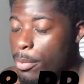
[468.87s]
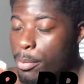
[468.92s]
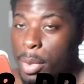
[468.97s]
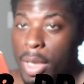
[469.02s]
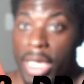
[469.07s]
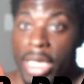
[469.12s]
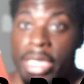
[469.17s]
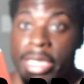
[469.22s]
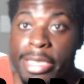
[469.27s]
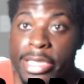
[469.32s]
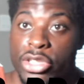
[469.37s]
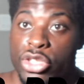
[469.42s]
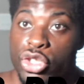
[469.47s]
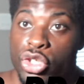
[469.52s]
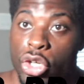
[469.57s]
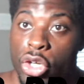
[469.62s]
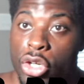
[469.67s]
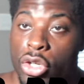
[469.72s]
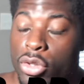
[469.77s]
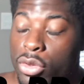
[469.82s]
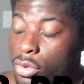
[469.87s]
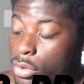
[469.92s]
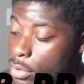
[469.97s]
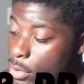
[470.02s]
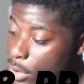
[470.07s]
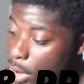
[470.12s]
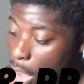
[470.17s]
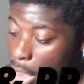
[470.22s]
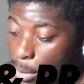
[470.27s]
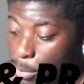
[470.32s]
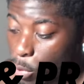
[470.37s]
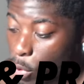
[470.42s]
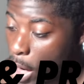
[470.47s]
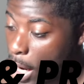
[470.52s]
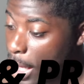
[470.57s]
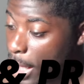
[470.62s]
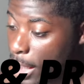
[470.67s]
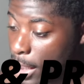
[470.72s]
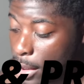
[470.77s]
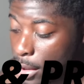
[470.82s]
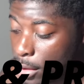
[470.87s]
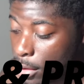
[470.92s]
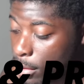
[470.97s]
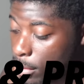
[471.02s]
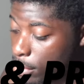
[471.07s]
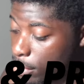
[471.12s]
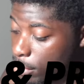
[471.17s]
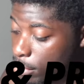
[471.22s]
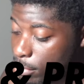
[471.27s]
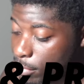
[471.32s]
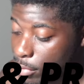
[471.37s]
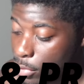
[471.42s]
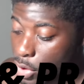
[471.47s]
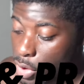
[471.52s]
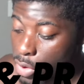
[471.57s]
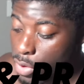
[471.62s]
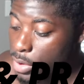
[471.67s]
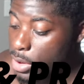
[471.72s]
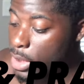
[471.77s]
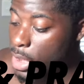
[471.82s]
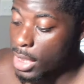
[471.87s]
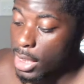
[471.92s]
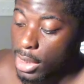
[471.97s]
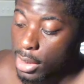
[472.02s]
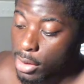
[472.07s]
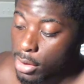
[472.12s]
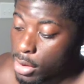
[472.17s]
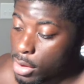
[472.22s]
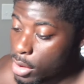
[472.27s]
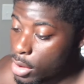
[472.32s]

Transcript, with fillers: But in this journal, I'm writing. You know what I'm saying?